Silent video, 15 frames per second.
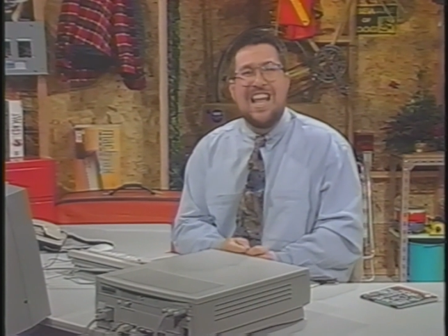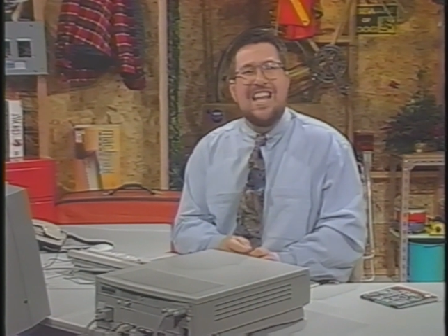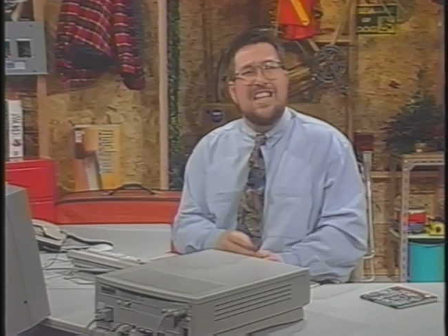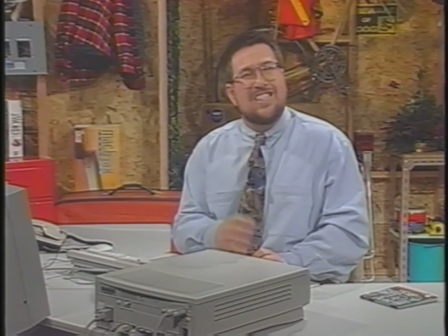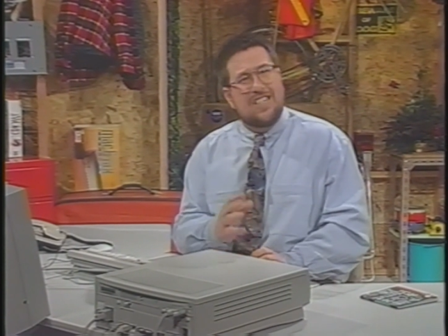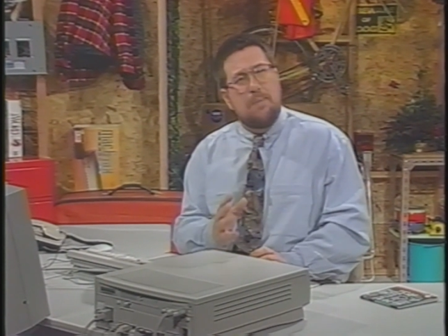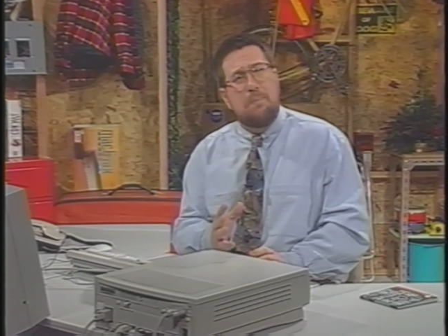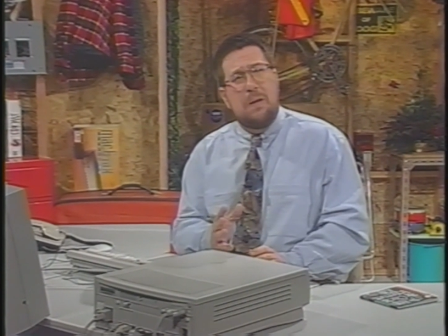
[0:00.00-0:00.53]

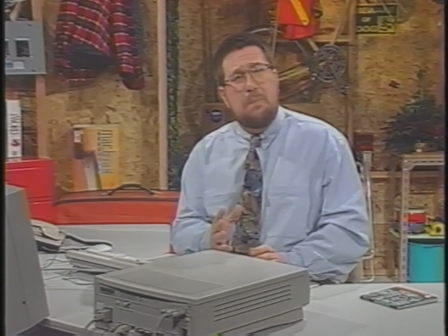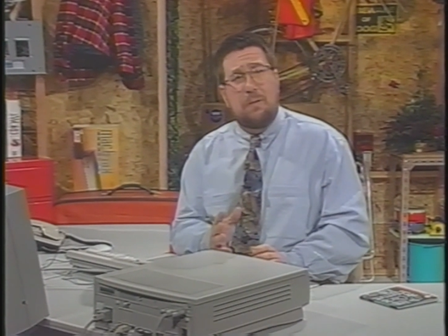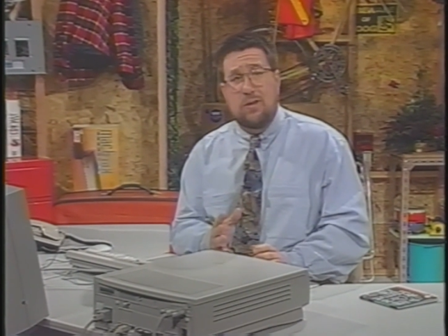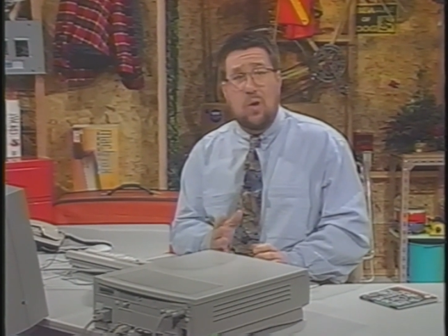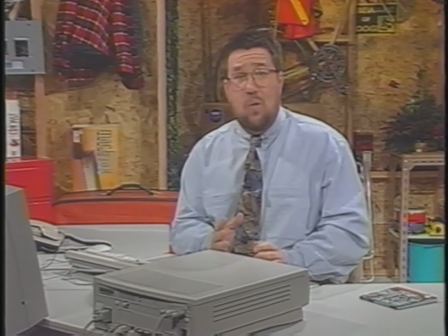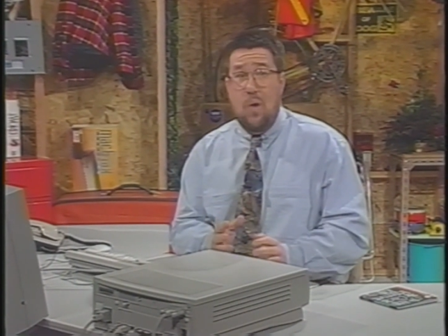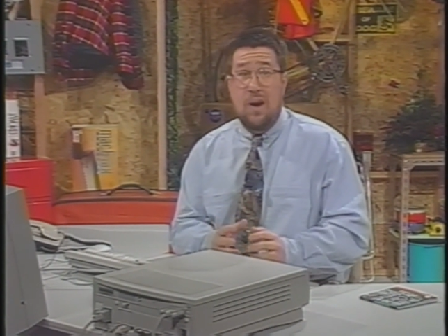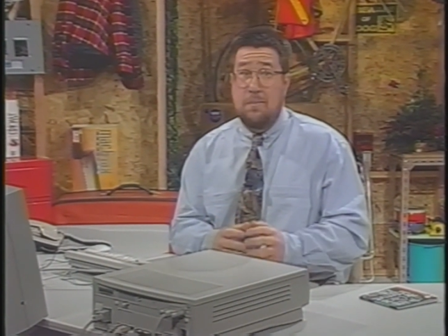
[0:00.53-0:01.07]
Some people
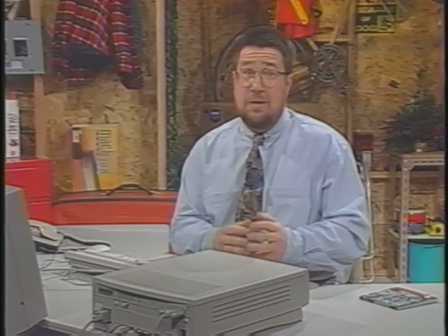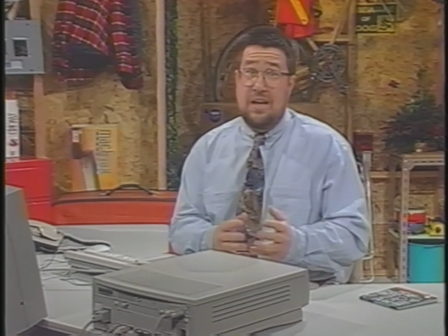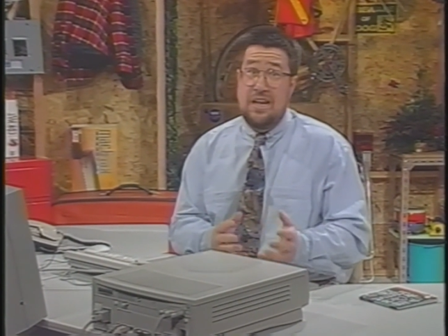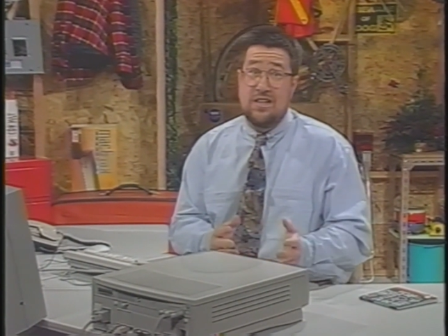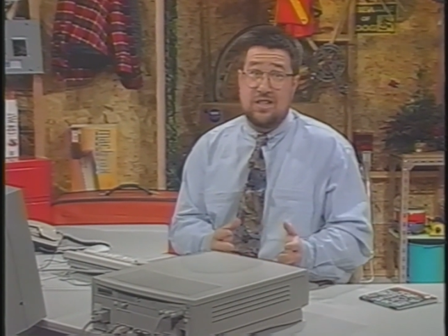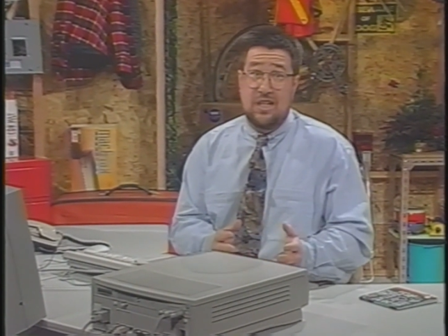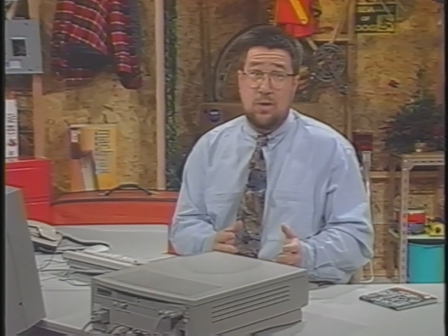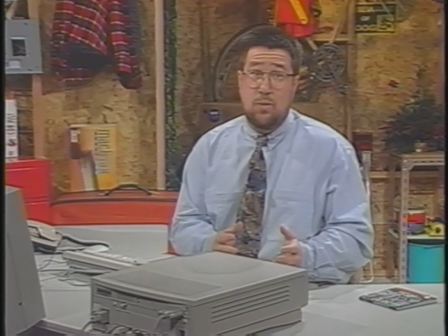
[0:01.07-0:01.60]
don't want to be
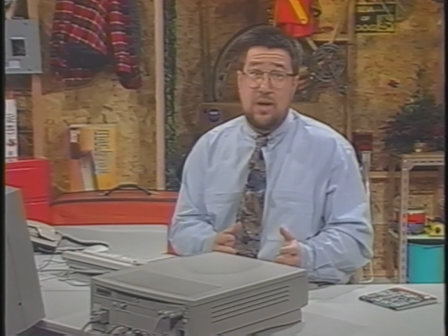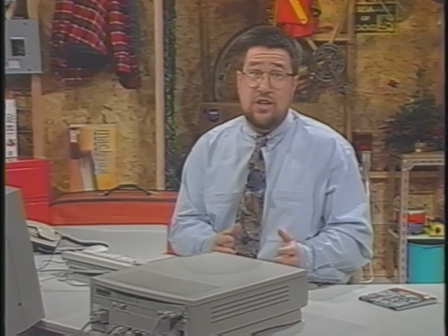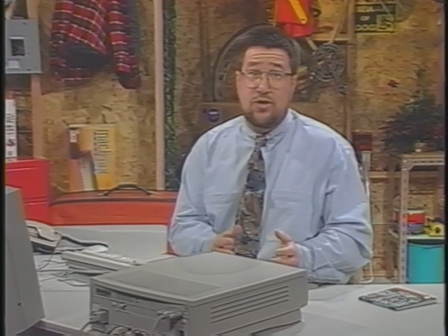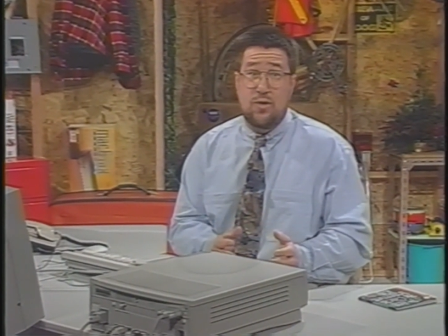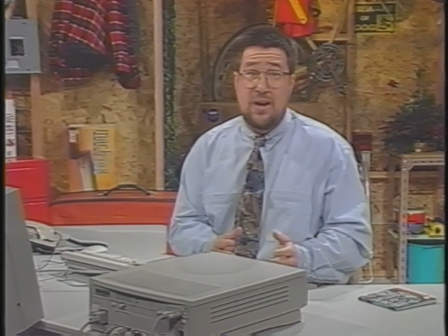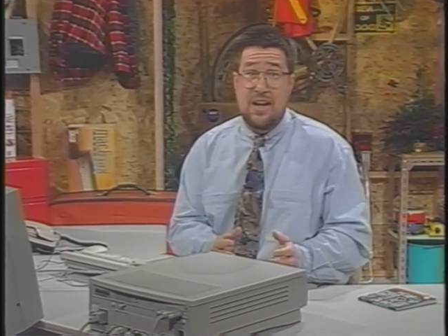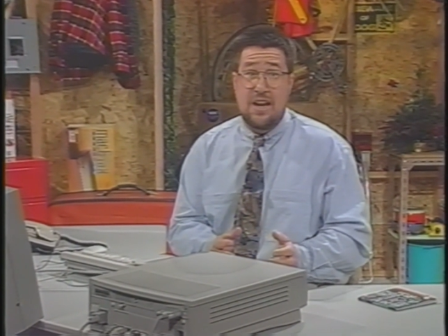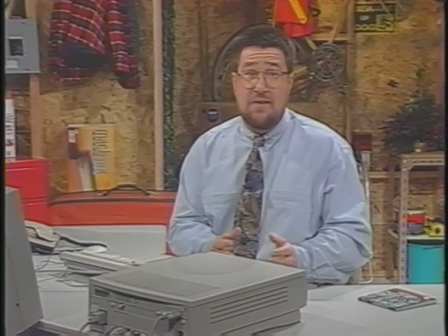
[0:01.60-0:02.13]
easily reached
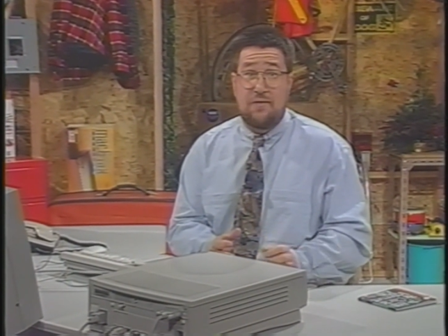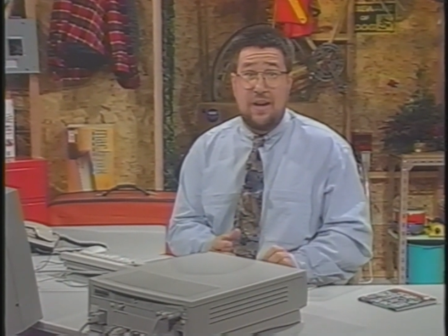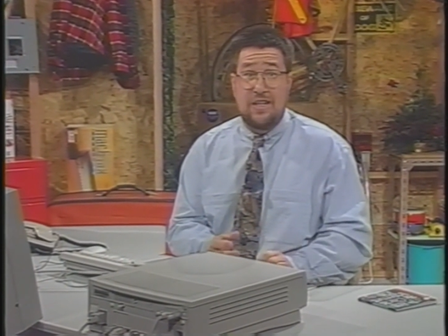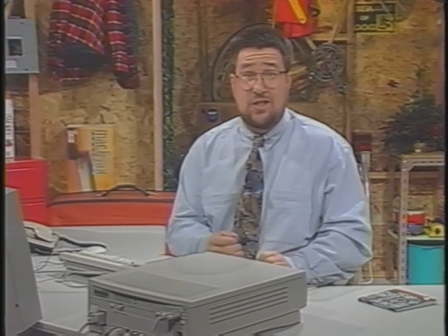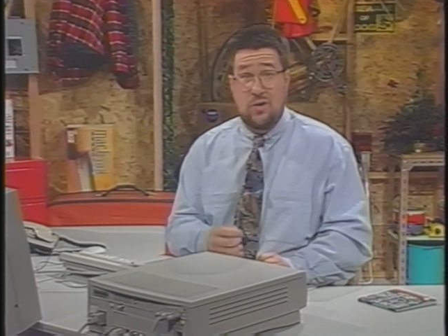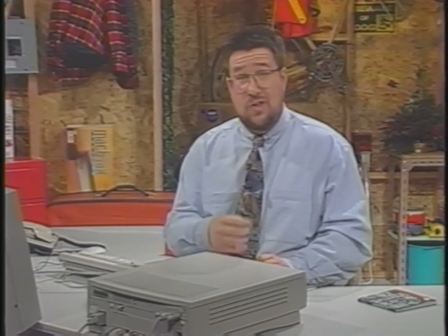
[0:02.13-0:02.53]
or identified,